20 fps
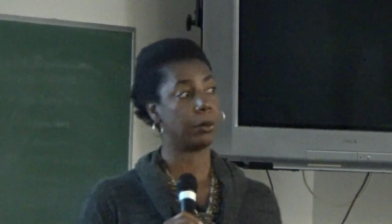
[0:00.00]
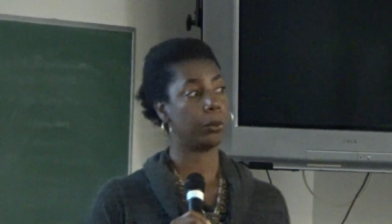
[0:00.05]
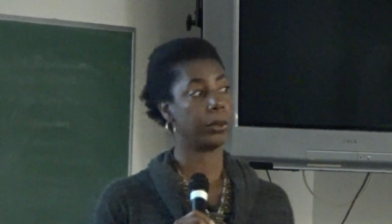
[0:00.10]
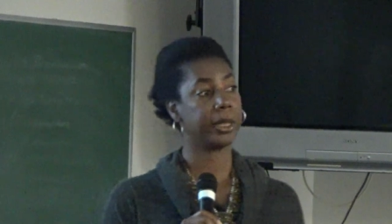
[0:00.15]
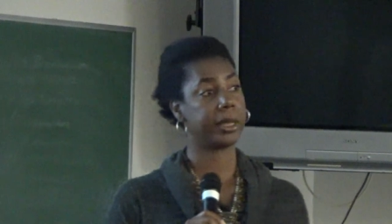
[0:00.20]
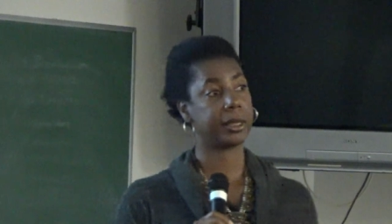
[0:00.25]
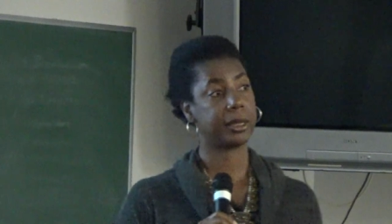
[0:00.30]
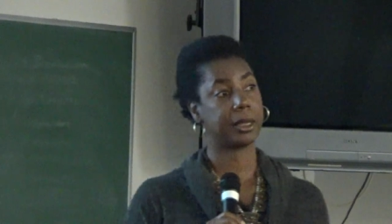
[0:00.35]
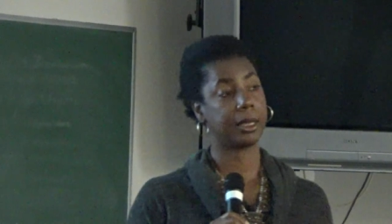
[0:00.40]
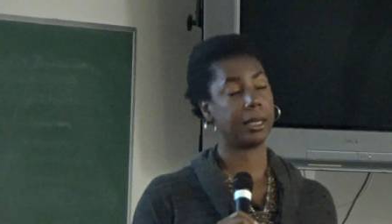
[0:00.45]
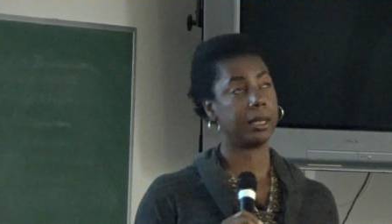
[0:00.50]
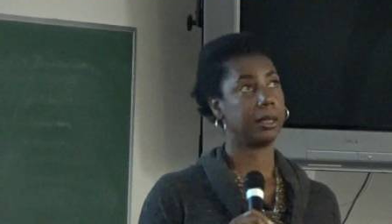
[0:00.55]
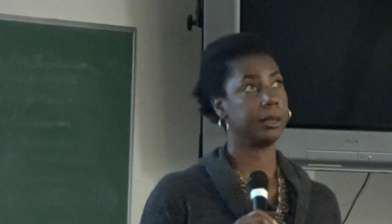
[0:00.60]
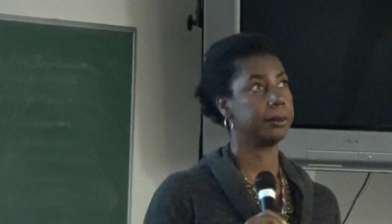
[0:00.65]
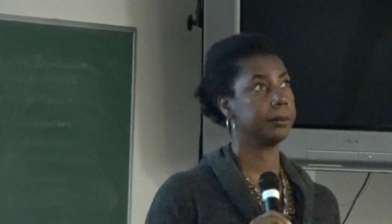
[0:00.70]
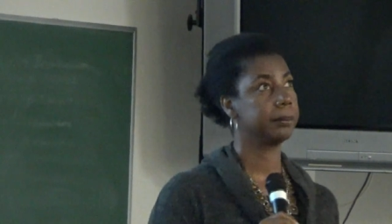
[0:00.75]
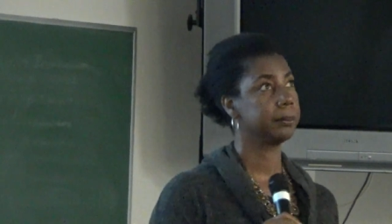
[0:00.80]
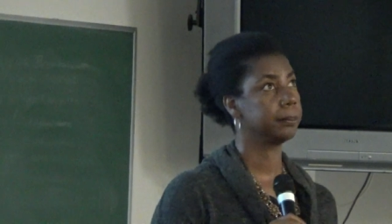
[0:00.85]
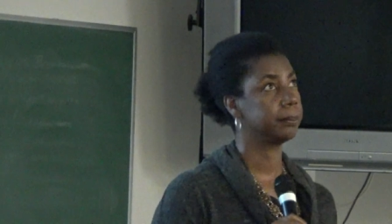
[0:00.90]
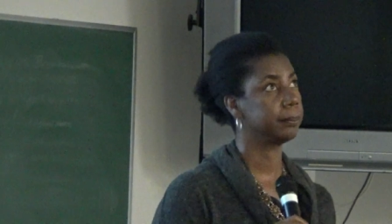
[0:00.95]
with
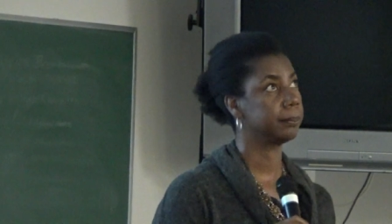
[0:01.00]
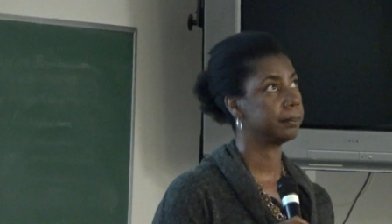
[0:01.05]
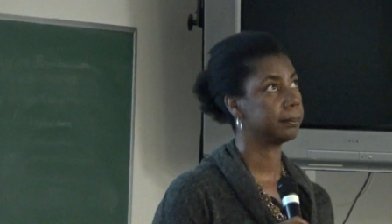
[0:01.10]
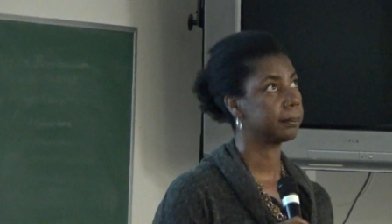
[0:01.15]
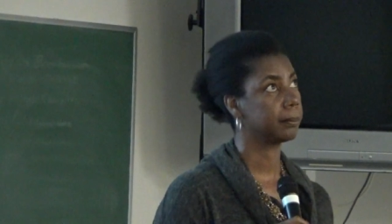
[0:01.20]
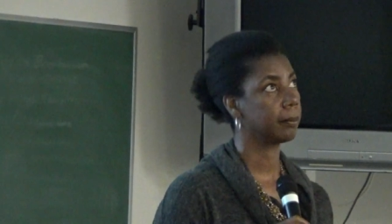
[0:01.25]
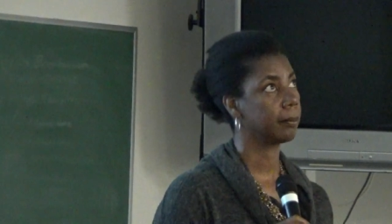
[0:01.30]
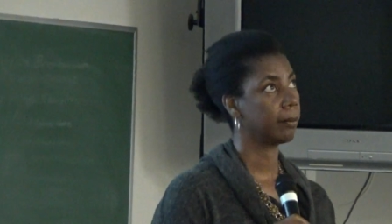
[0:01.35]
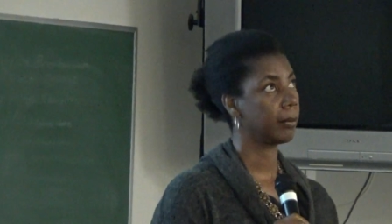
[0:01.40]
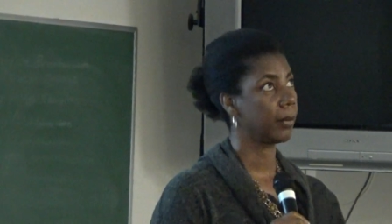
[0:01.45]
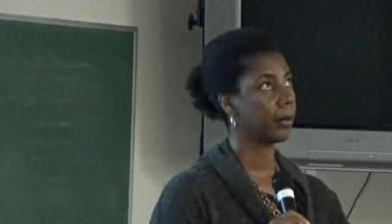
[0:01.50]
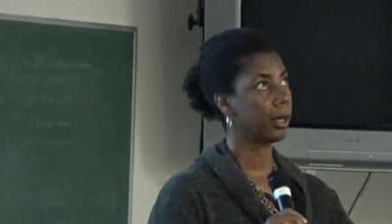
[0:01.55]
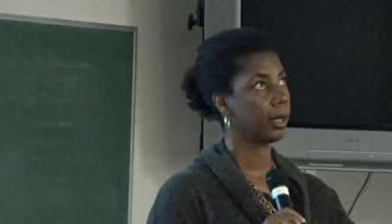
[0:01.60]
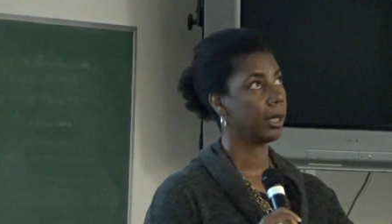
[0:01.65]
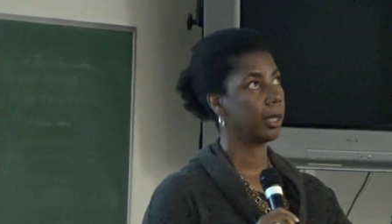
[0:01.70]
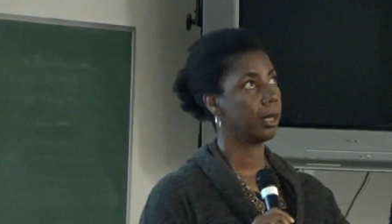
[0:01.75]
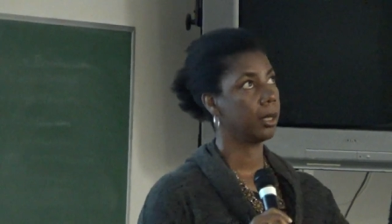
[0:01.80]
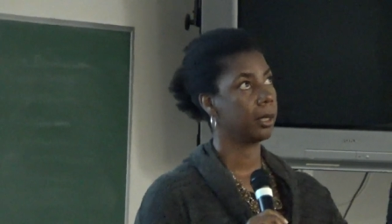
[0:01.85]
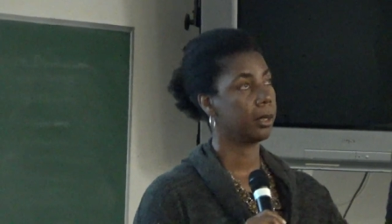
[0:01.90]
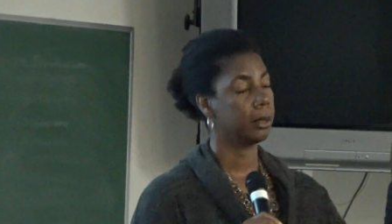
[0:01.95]
the
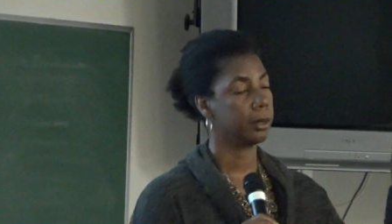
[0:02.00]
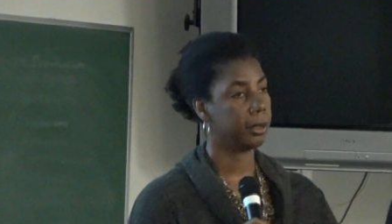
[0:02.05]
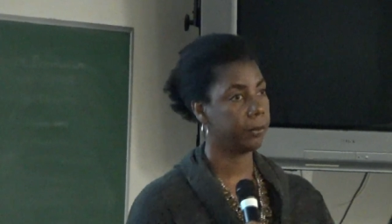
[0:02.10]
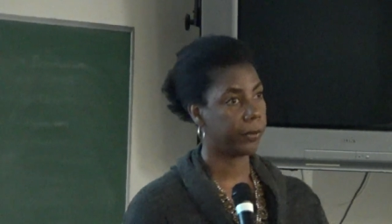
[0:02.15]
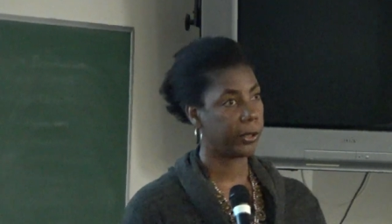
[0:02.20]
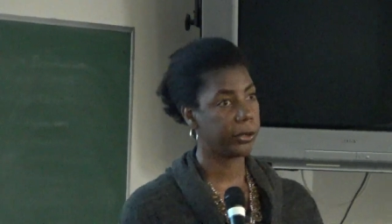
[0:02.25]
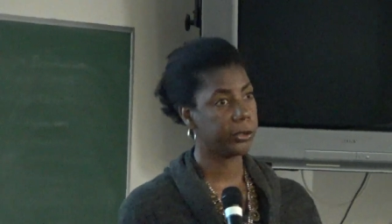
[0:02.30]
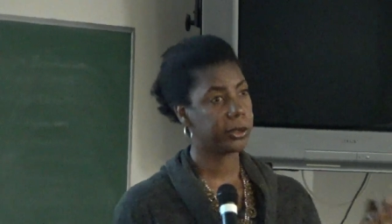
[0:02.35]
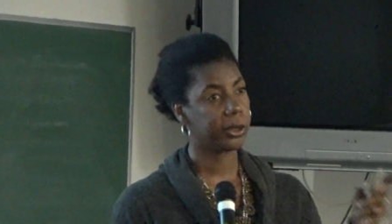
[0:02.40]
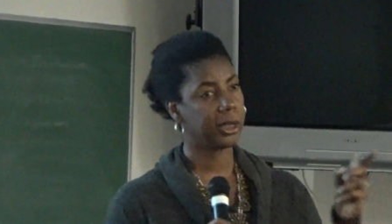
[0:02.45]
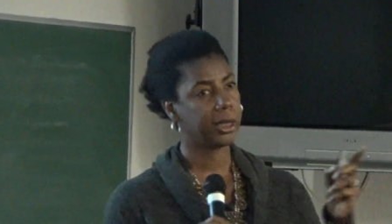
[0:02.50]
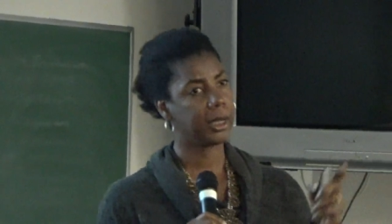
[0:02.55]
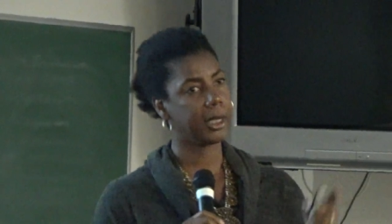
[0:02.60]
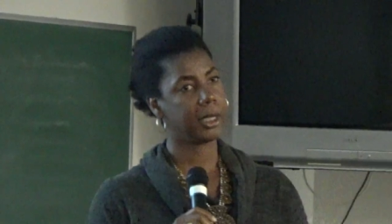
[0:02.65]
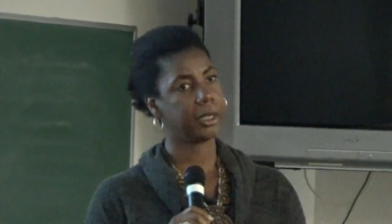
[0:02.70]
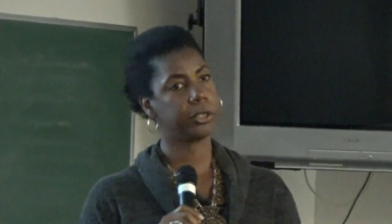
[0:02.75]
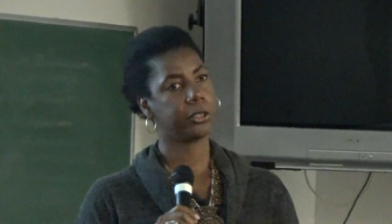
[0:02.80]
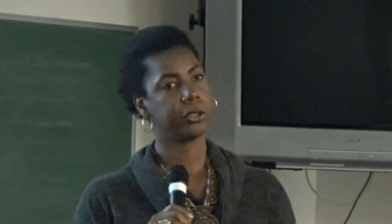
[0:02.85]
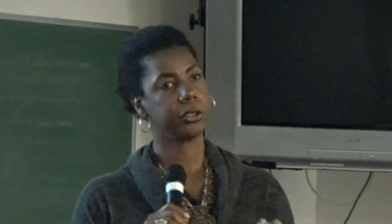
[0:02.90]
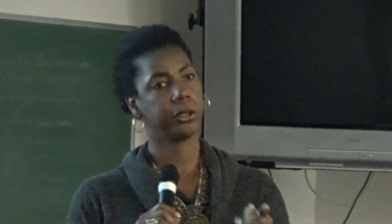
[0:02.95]
diversity in
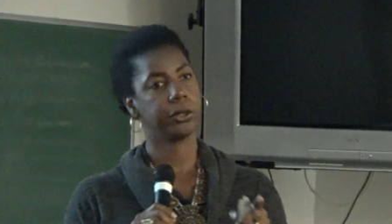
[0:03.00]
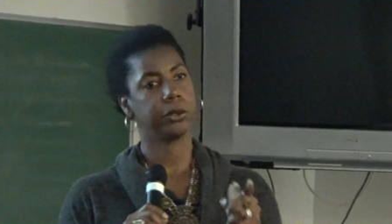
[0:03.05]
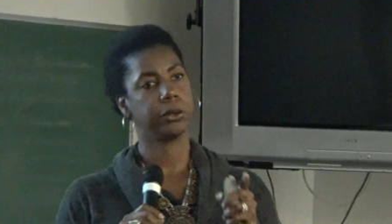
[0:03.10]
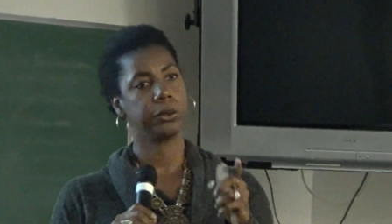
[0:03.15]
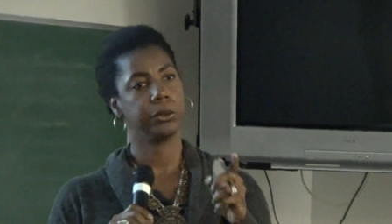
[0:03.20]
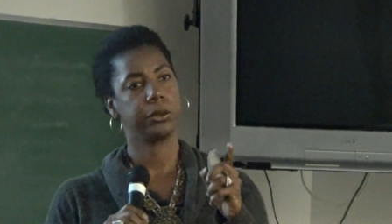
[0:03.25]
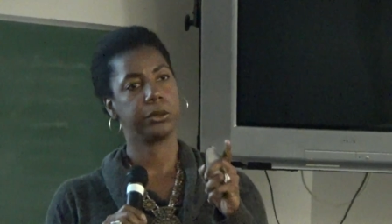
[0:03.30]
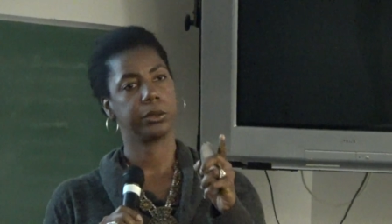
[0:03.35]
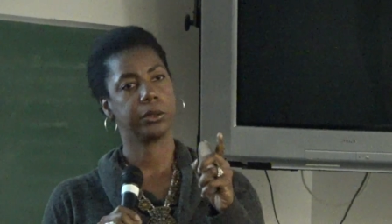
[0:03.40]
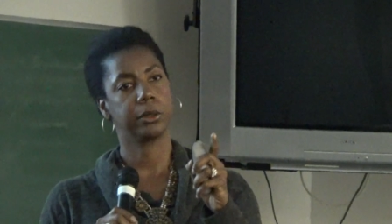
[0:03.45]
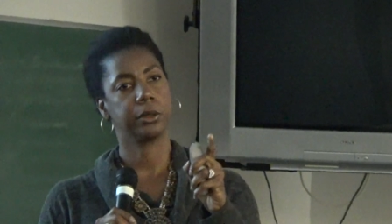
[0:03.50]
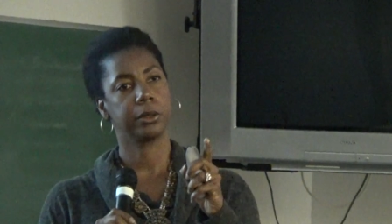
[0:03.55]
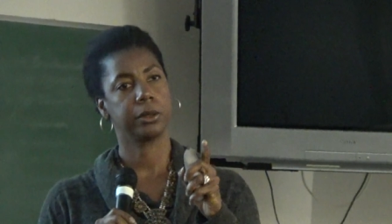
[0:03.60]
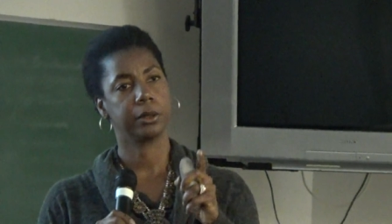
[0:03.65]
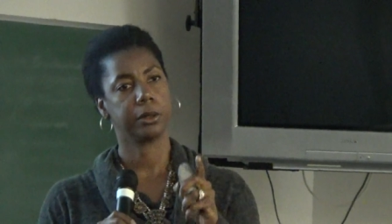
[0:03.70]
issues,